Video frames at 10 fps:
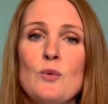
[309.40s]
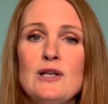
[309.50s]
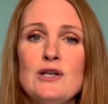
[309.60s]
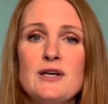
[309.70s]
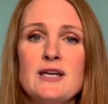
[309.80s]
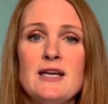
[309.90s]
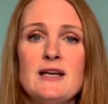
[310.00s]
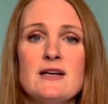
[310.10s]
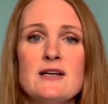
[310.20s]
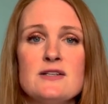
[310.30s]
We're
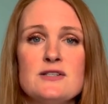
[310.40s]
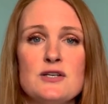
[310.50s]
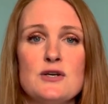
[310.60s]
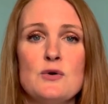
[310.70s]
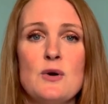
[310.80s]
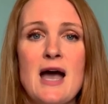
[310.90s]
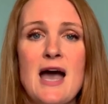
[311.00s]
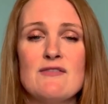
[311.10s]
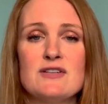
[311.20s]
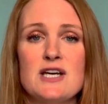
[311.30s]
looking to
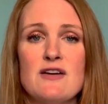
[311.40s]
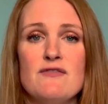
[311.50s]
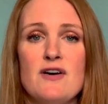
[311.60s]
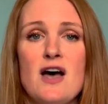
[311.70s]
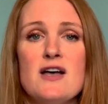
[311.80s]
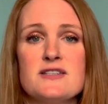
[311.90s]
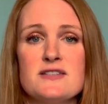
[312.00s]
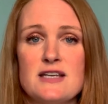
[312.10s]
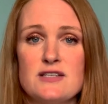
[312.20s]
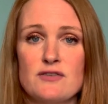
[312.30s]
have a diverse
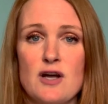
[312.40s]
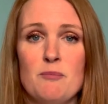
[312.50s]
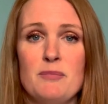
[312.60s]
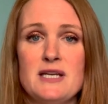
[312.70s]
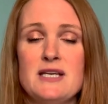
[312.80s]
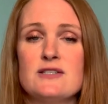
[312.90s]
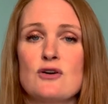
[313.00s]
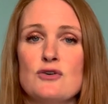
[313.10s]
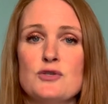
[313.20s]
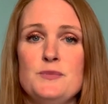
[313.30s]
set of companies
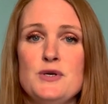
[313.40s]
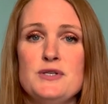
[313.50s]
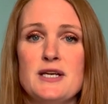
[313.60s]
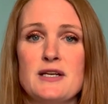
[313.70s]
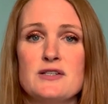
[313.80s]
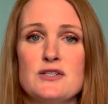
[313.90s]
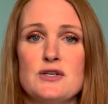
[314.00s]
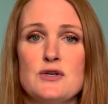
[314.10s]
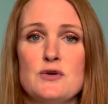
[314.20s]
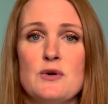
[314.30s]
contributing
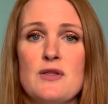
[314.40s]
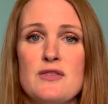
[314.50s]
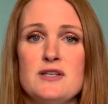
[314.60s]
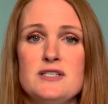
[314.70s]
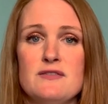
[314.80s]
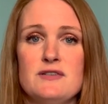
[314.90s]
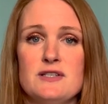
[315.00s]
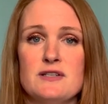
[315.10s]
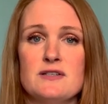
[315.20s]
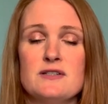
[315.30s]
to the
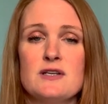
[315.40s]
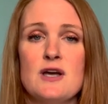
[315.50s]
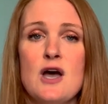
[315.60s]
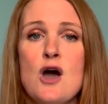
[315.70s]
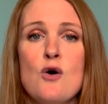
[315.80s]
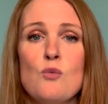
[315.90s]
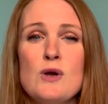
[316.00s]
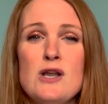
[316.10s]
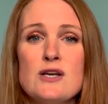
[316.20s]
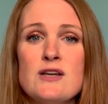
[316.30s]
dividend.
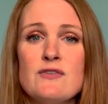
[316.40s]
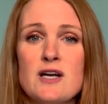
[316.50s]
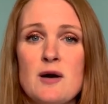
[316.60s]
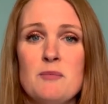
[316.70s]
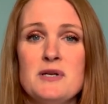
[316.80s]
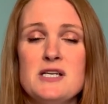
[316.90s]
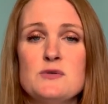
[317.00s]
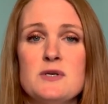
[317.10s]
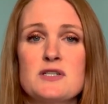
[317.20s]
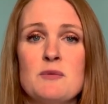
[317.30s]
We're looking for companies
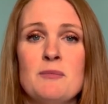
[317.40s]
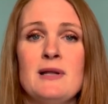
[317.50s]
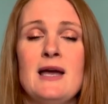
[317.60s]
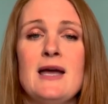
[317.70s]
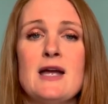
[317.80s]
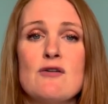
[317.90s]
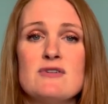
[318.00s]
which can pay a